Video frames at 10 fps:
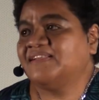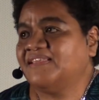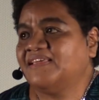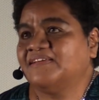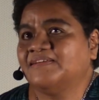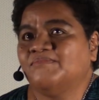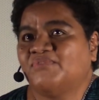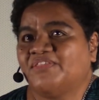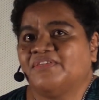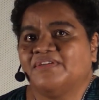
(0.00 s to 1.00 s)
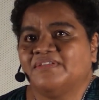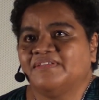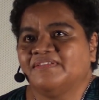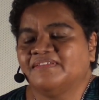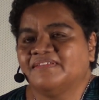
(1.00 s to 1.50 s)
there, her brother
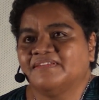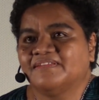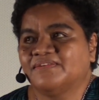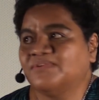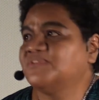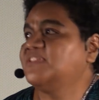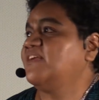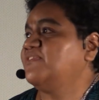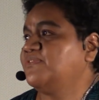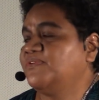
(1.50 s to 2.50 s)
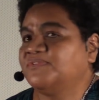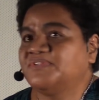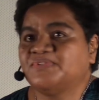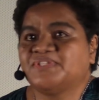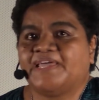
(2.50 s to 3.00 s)
goes down the road
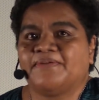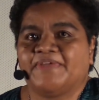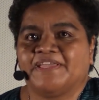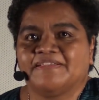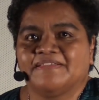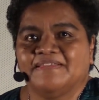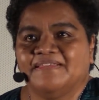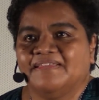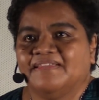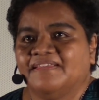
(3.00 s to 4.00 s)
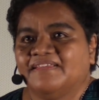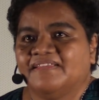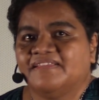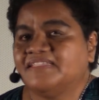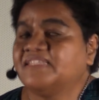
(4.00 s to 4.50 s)
to Tyrek,
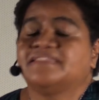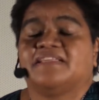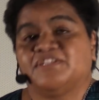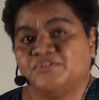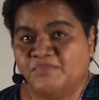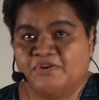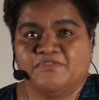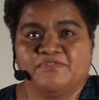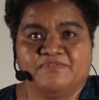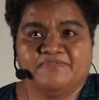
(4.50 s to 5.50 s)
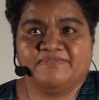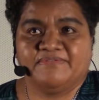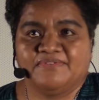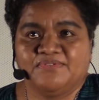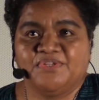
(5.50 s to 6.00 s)
says, start tomorrow,
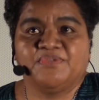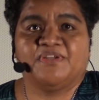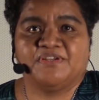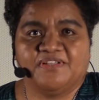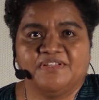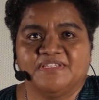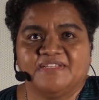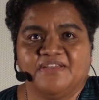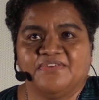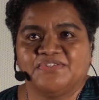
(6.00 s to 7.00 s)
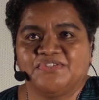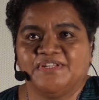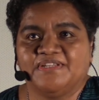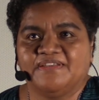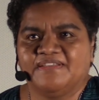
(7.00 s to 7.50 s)
$21 an hour
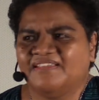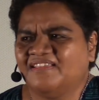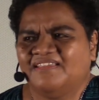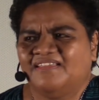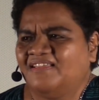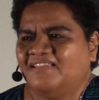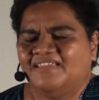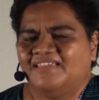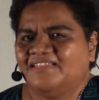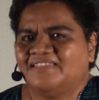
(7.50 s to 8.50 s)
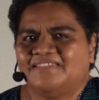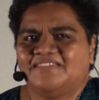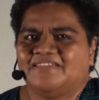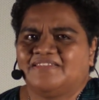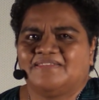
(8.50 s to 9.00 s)
Australian. It's
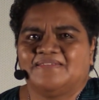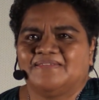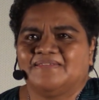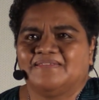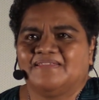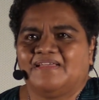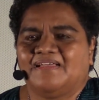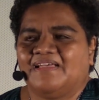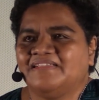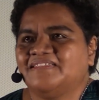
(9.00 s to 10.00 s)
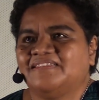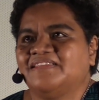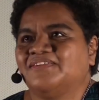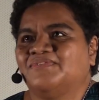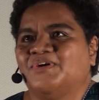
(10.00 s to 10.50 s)
just, I just
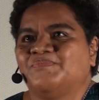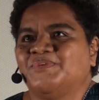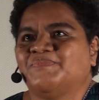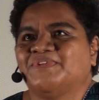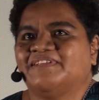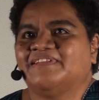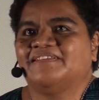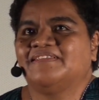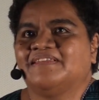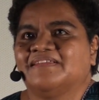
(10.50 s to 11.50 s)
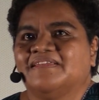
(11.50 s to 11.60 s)
think of our people and I think